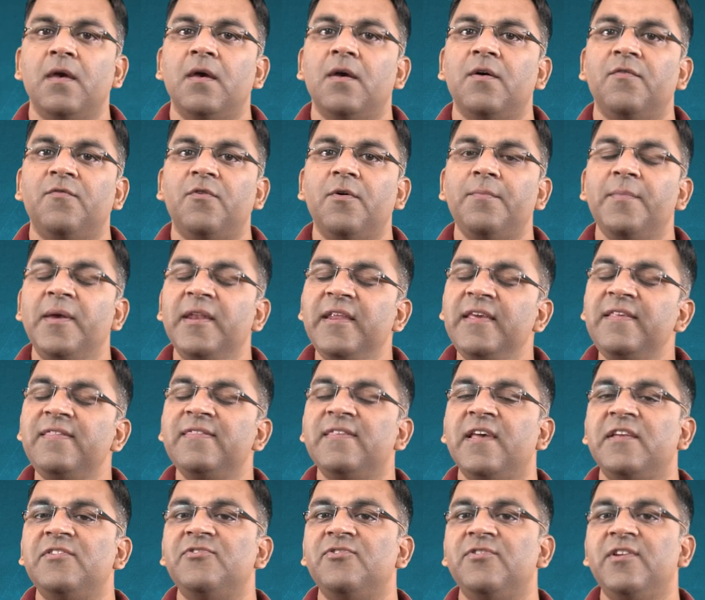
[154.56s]
For many
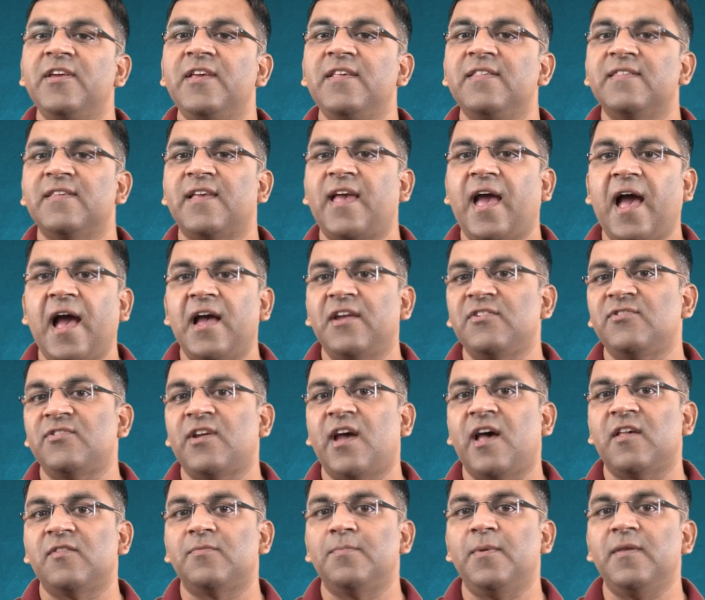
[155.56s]
centuries, cash
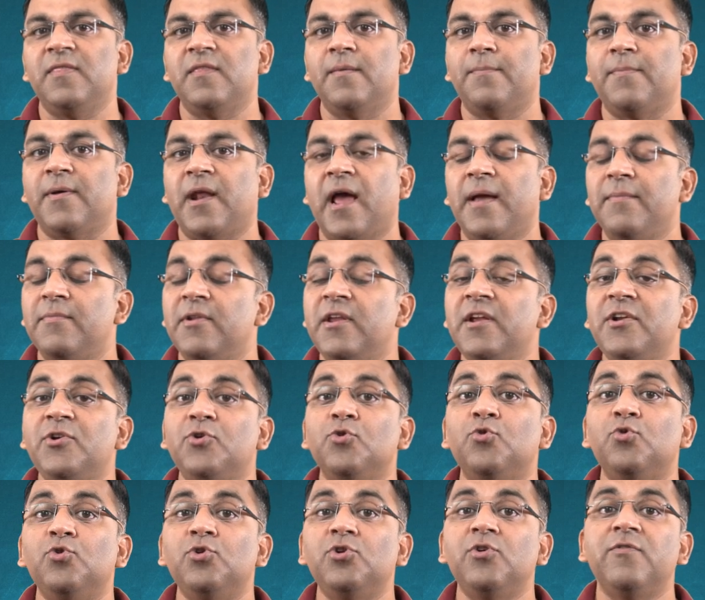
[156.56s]
has been the primary
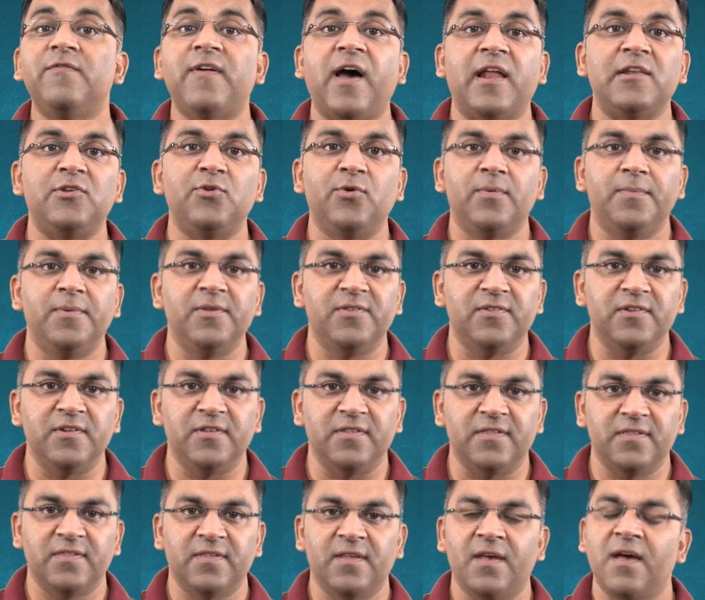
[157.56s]
tool to value a
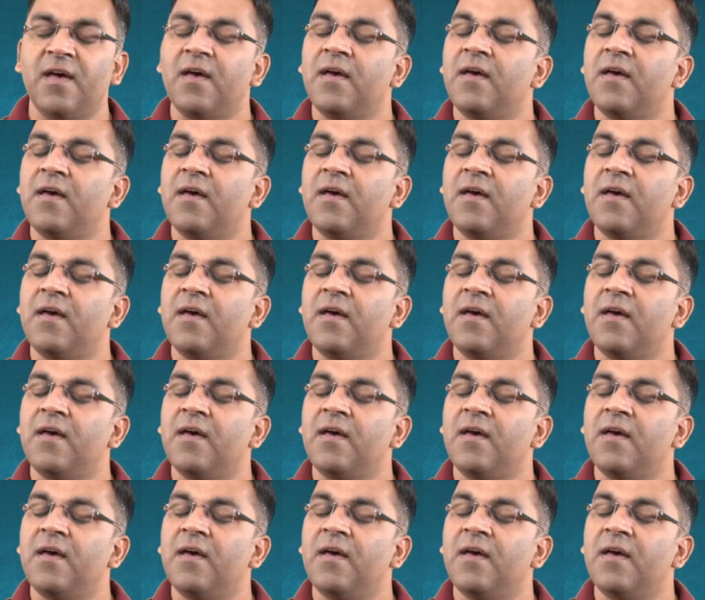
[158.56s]
business.